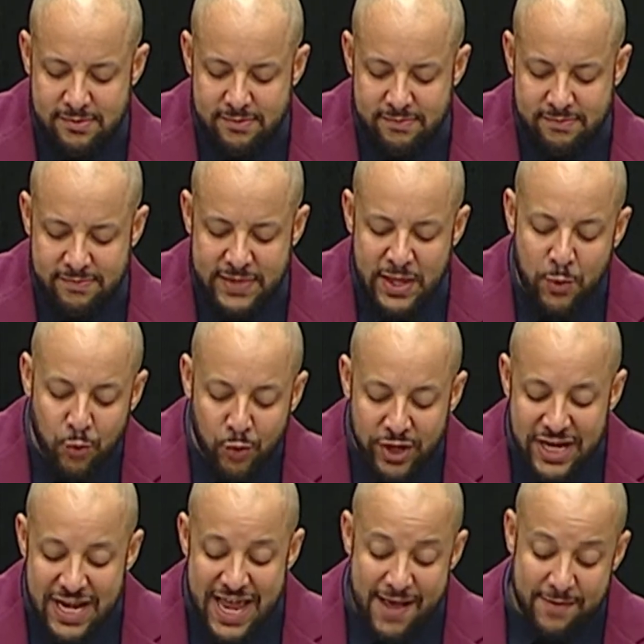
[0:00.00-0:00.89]
They
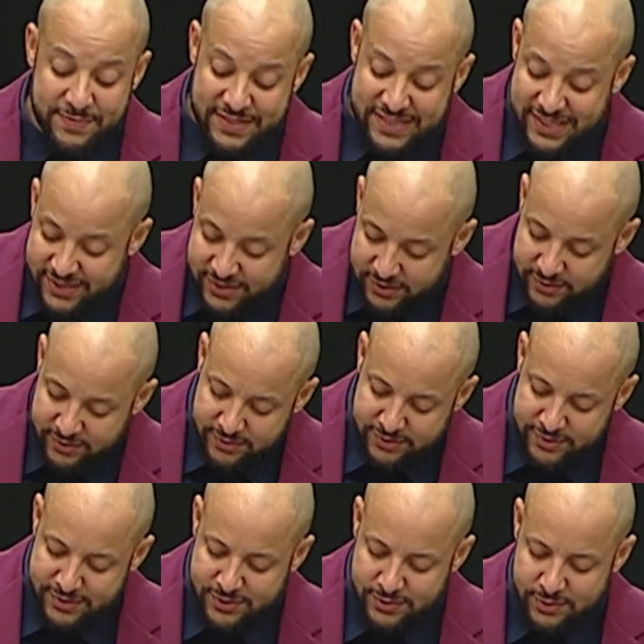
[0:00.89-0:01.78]
wouldn't have
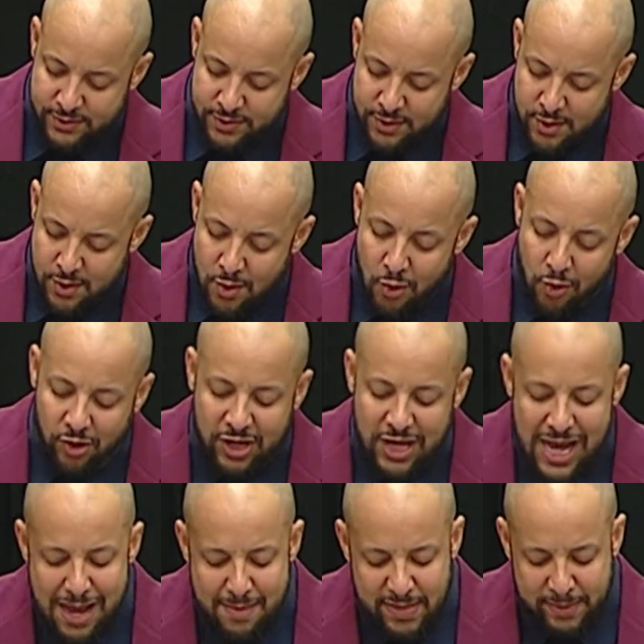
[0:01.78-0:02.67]
sisters or
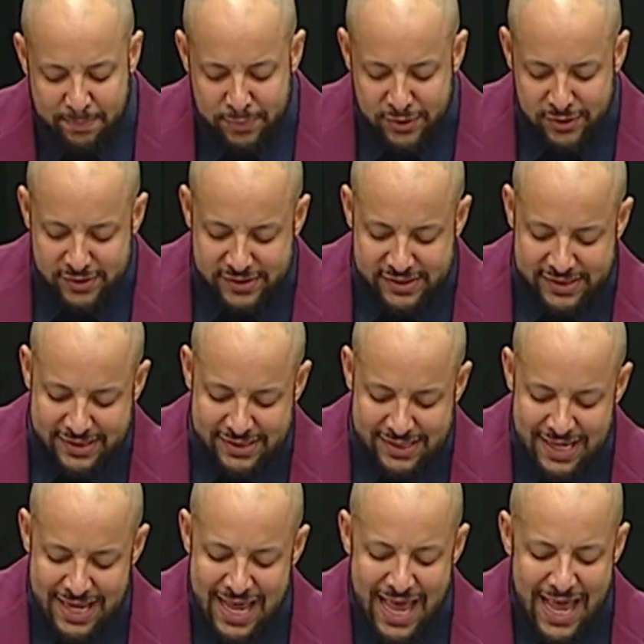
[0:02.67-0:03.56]
comic books
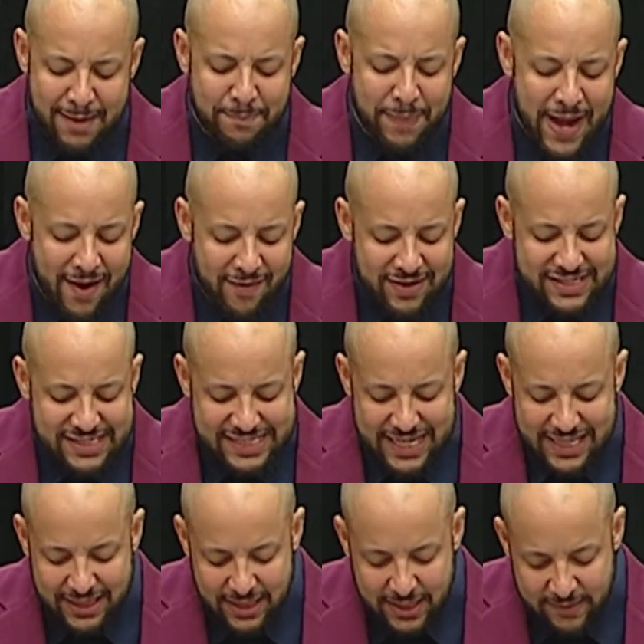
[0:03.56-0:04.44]
and parents
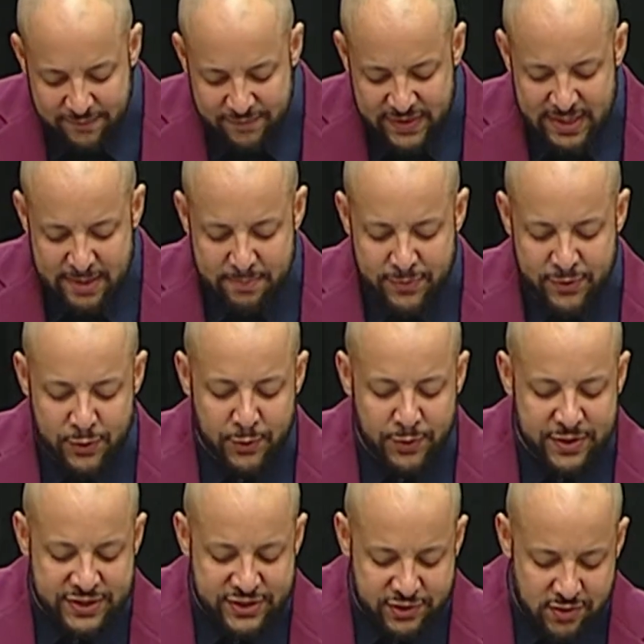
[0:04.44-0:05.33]
that loved them through
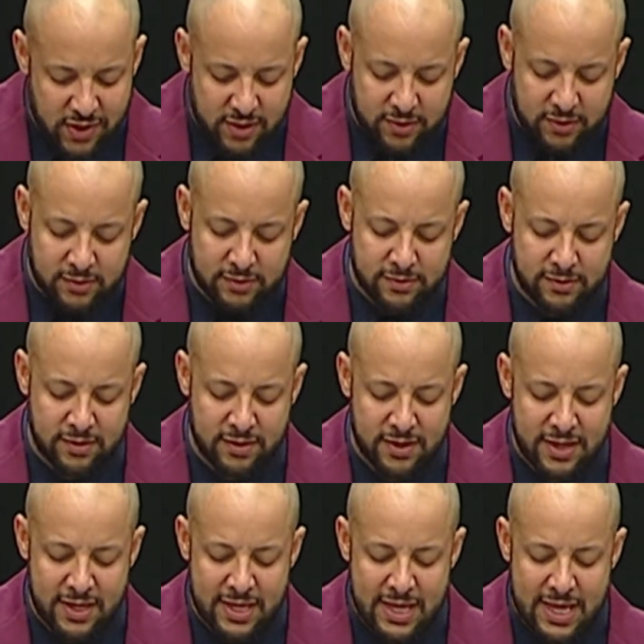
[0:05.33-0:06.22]
the struggle
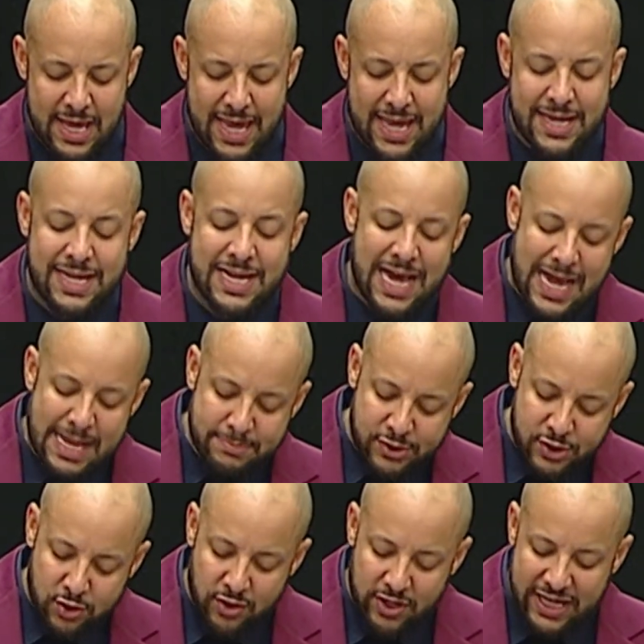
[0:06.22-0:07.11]
and dime
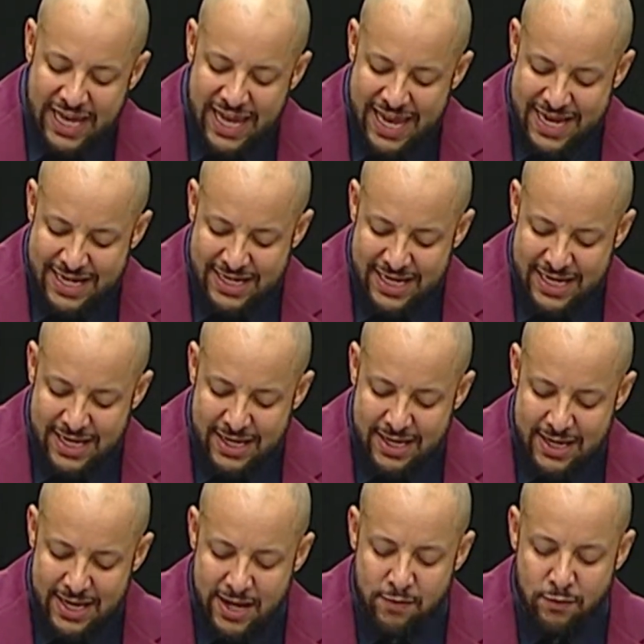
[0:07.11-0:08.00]
store
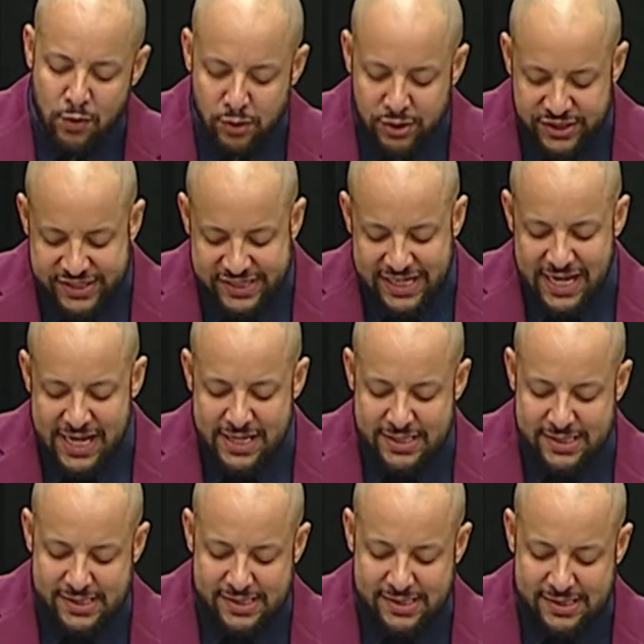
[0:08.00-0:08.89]
candy and roller
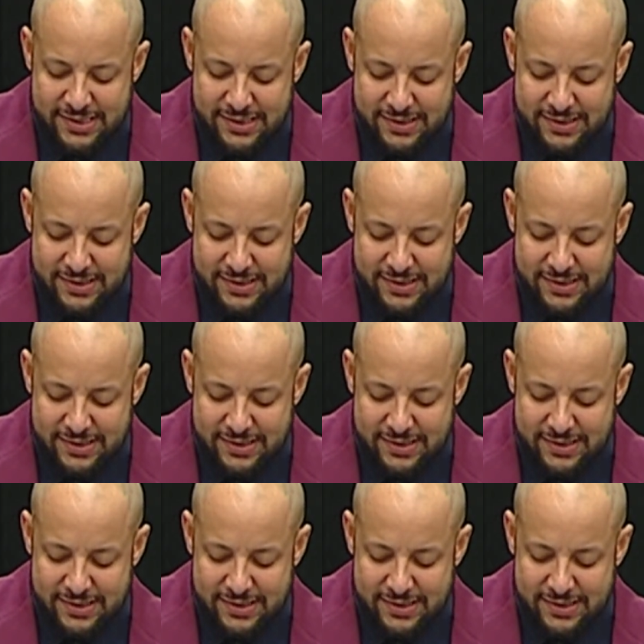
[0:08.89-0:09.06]
skates.